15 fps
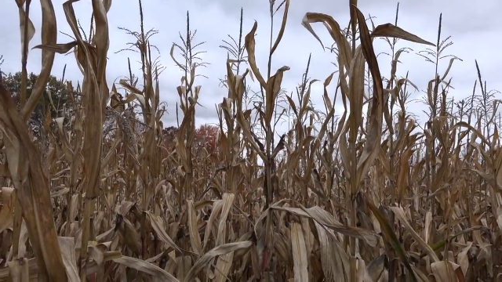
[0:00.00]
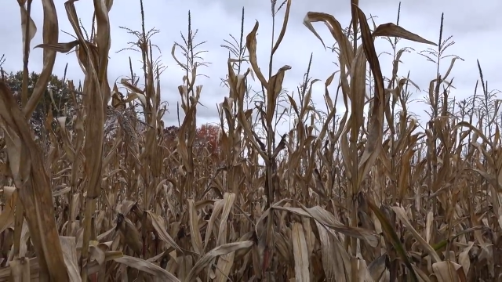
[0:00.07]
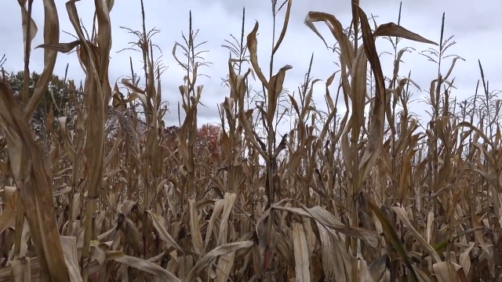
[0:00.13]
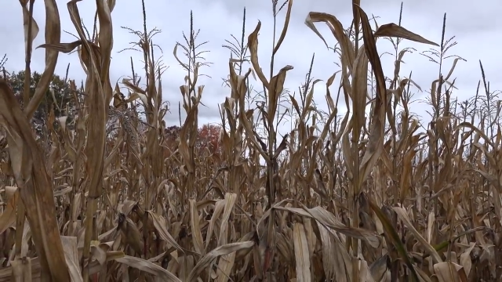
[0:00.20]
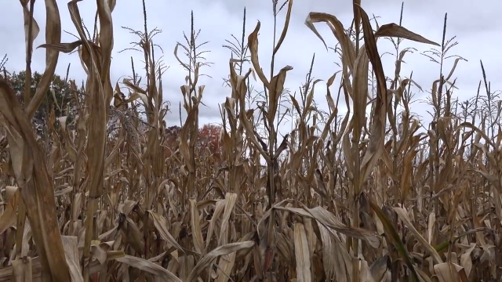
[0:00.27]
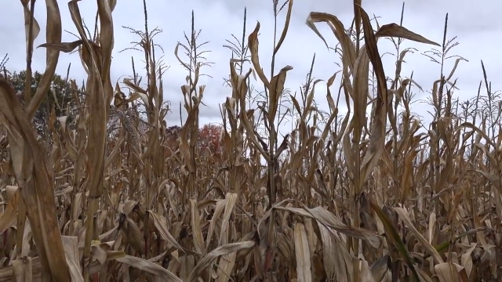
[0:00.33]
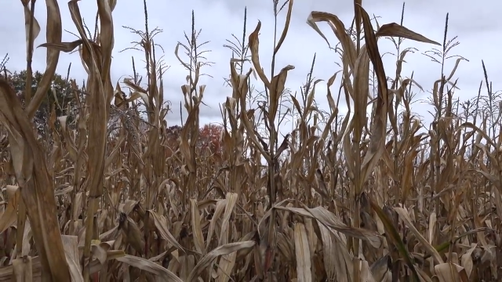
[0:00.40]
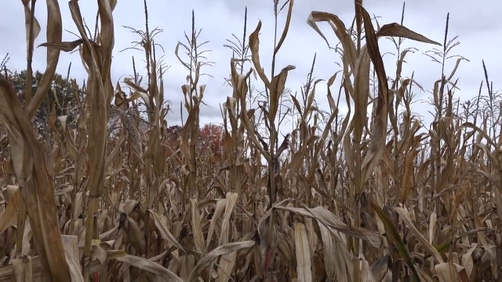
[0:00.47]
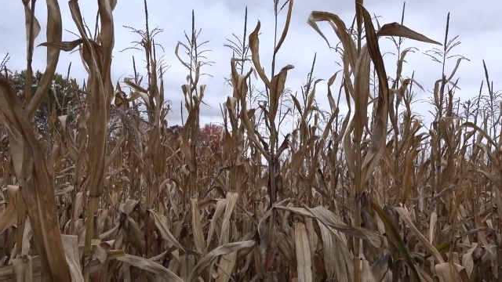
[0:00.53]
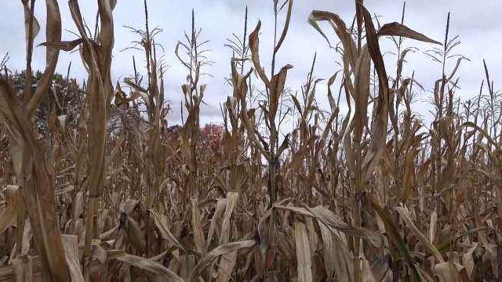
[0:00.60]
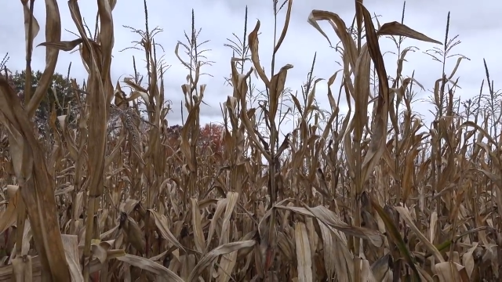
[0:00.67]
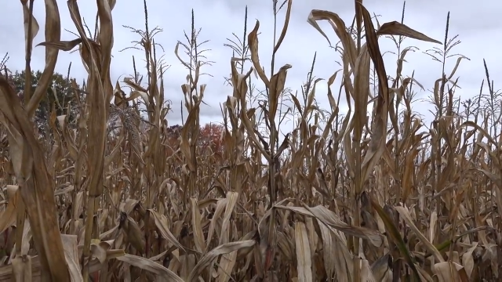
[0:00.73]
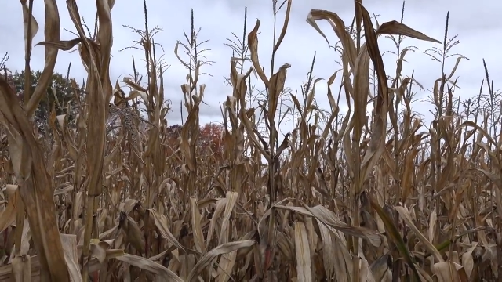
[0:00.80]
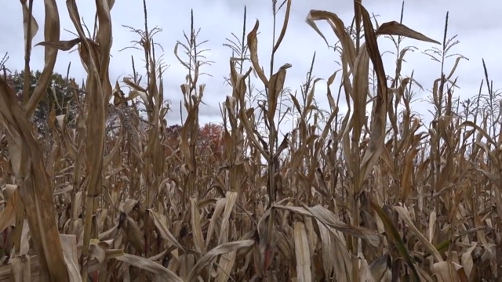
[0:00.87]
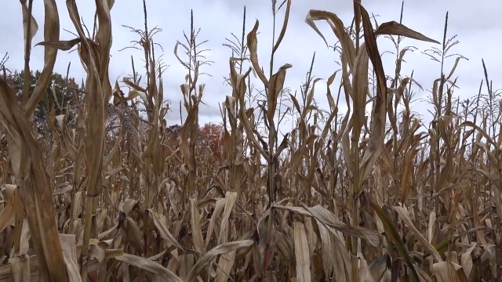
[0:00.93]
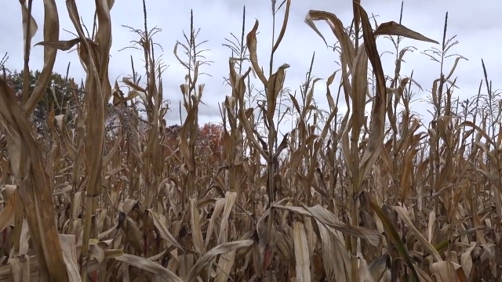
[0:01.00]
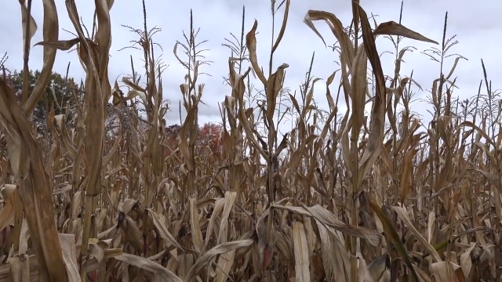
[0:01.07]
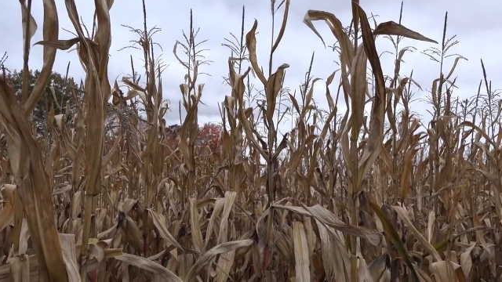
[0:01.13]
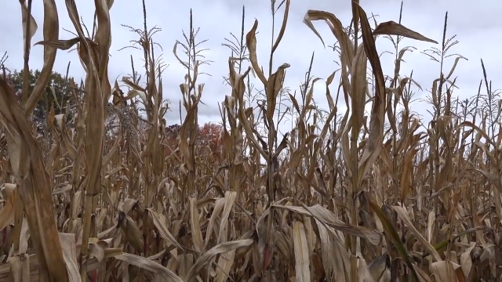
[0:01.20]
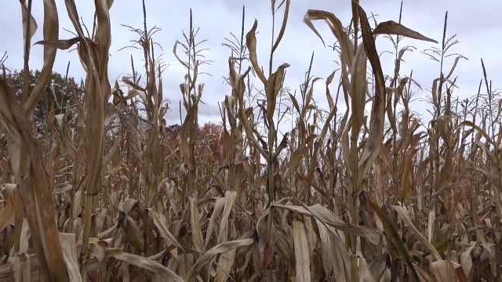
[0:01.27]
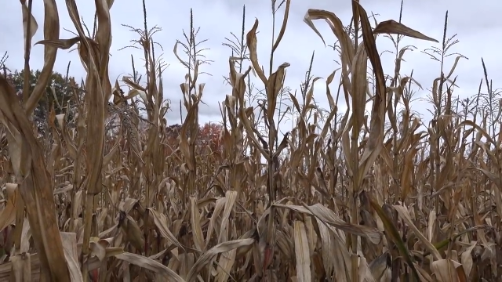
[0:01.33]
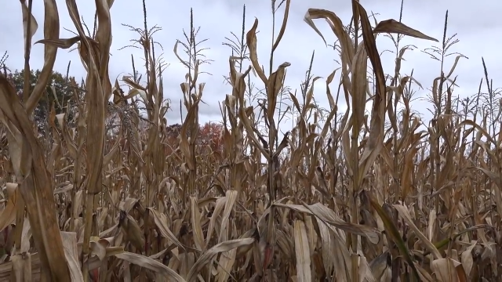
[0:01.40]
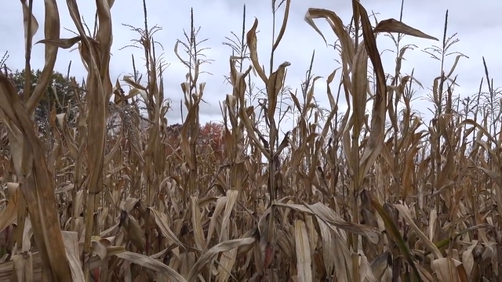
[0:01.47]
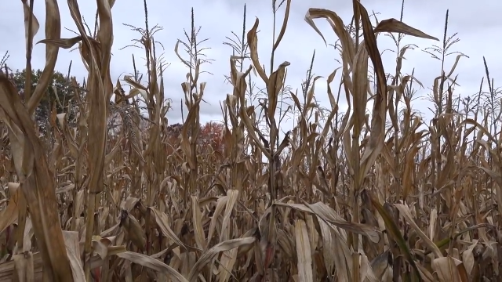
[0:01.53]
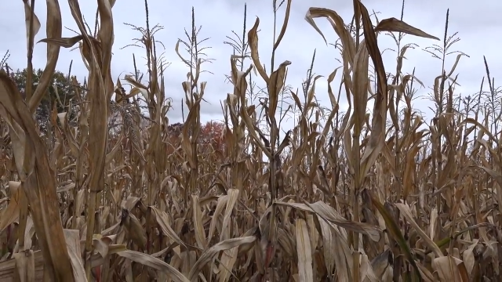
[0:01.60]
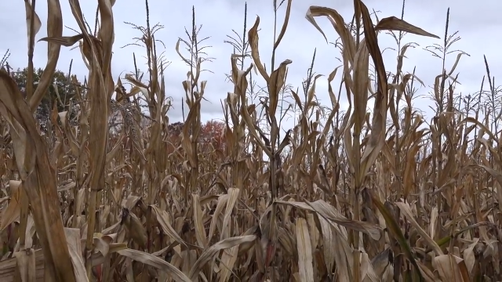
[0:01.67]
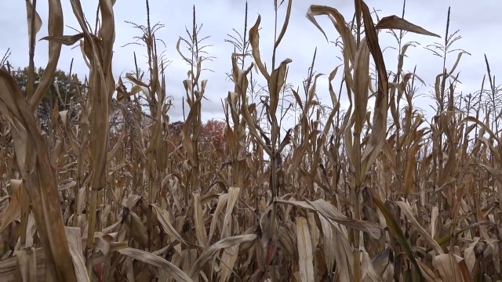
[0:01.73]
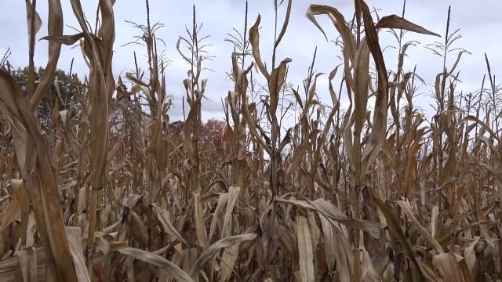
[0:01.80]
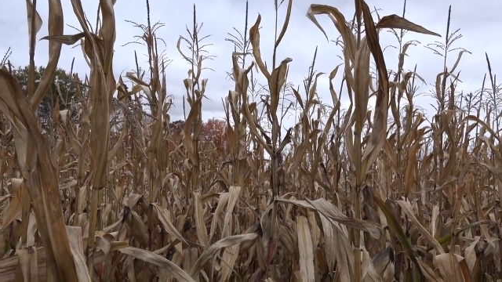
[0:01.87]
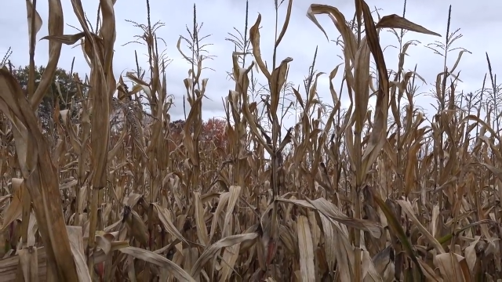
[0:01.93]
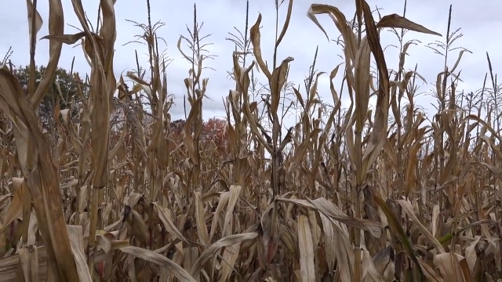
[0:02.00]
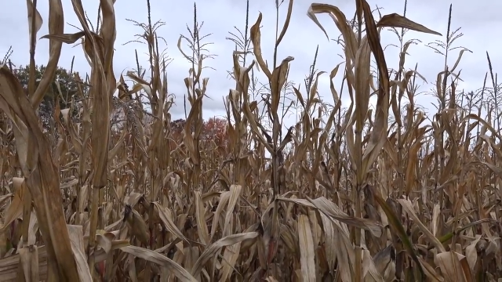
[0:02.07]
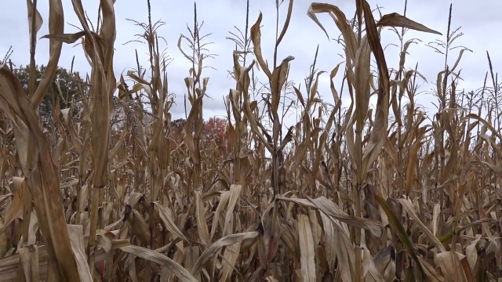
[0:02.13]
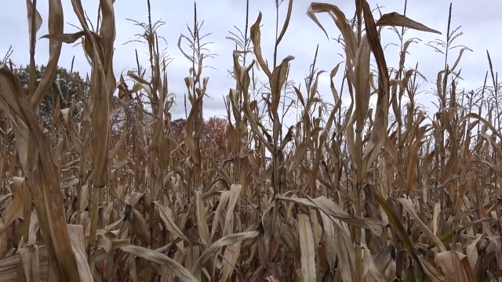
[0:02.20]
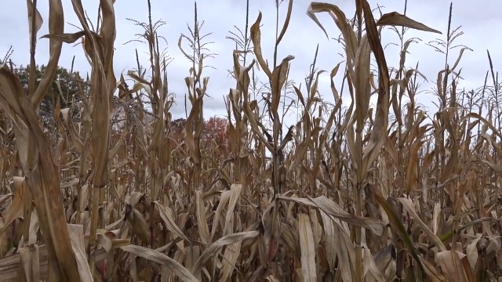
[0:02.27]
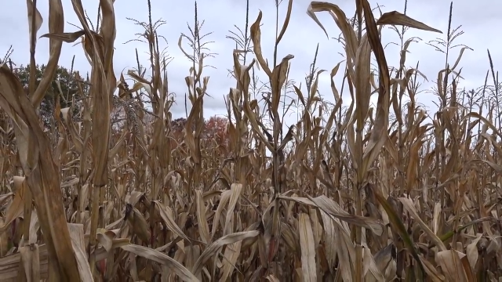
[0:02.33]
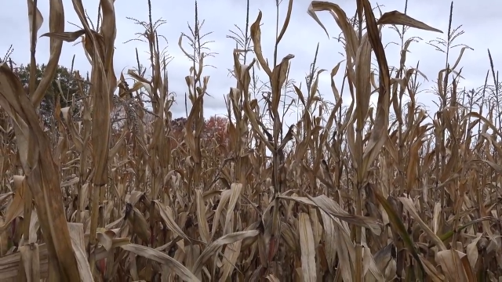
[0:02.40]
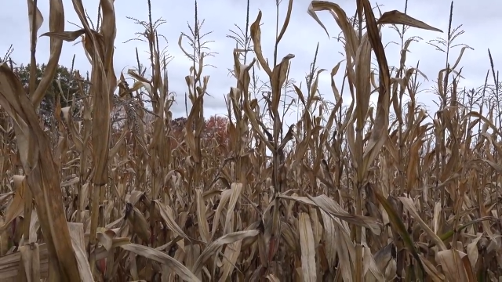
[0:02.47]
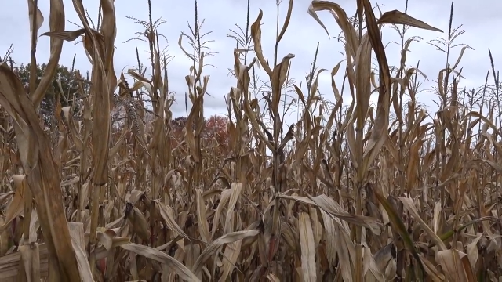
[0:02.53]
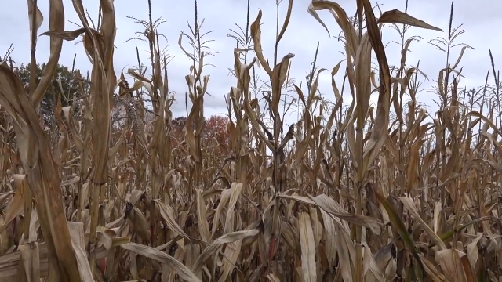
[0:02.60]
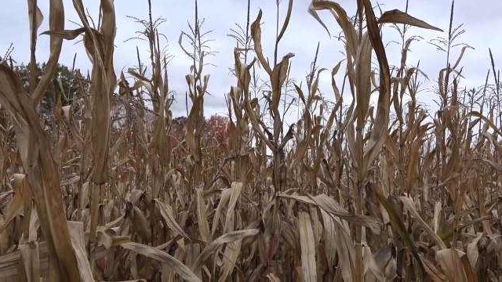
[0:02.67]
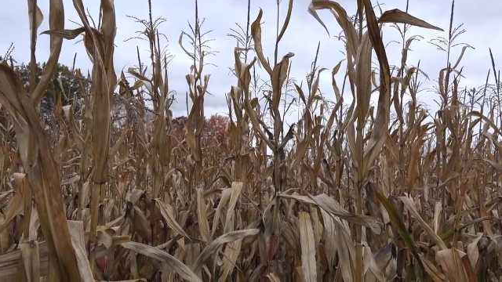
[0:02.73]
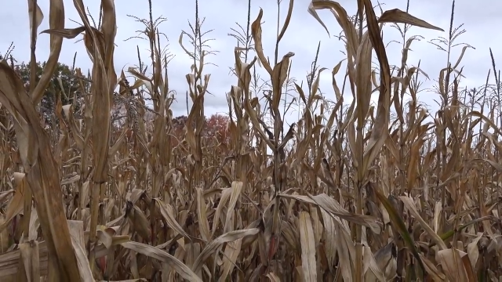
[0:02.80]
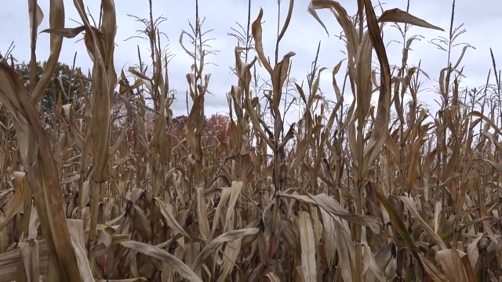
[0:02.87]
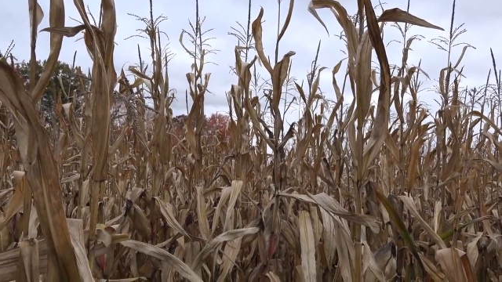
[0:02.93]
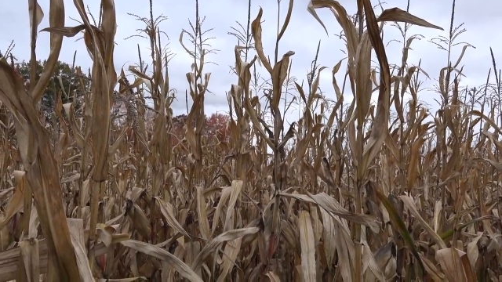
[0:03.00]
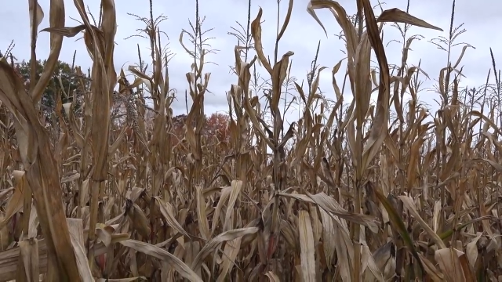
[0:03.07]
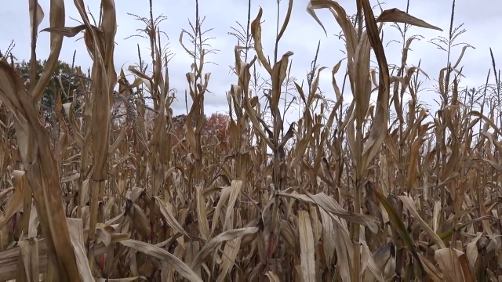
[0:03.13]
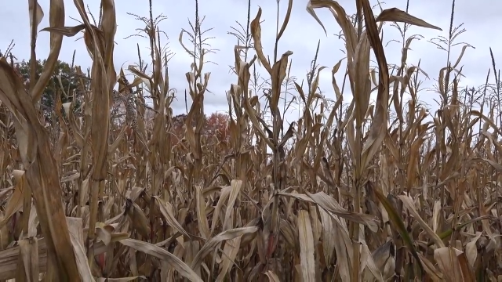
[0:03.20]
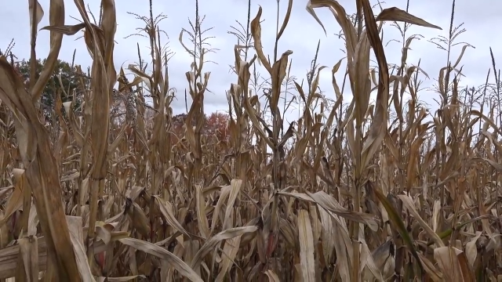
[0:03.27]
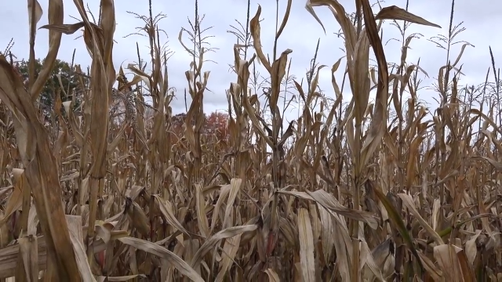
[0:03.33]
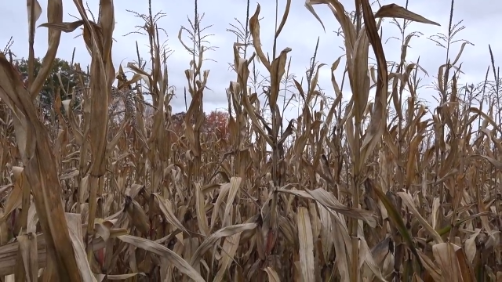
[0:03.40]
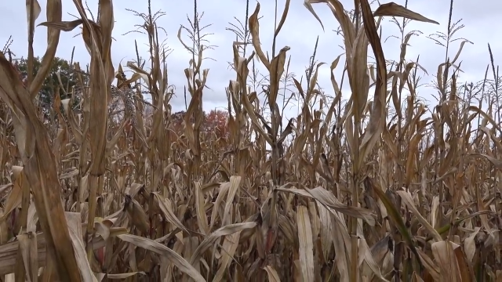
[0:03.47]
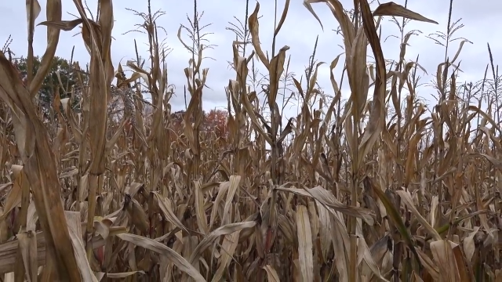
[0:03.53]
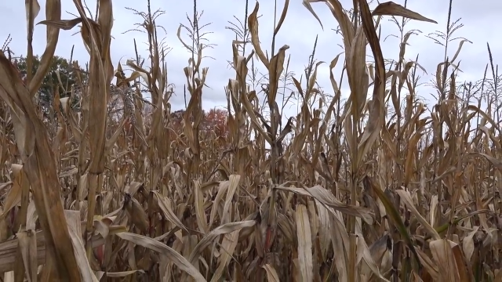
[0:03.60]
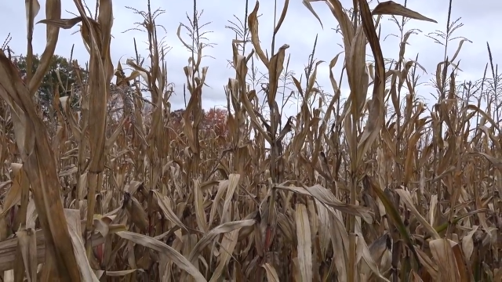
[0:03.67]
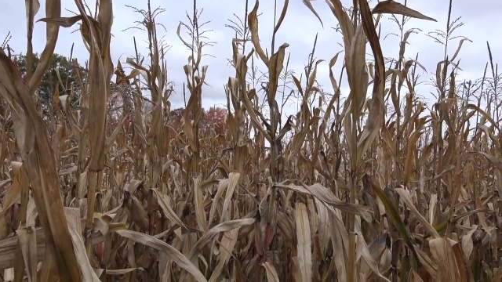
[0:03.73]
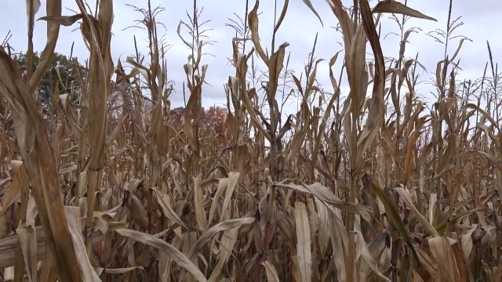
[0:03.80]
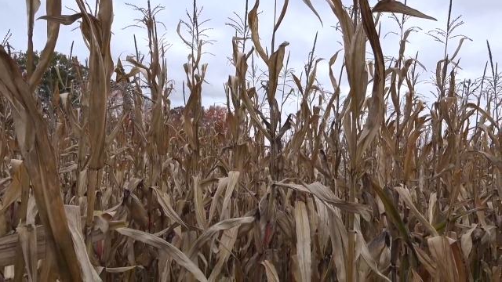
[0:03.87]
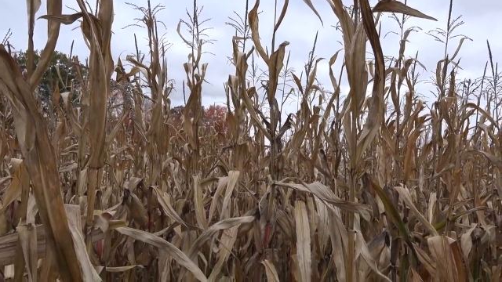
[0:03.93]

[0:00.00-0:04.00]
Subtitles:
(no speaker visible)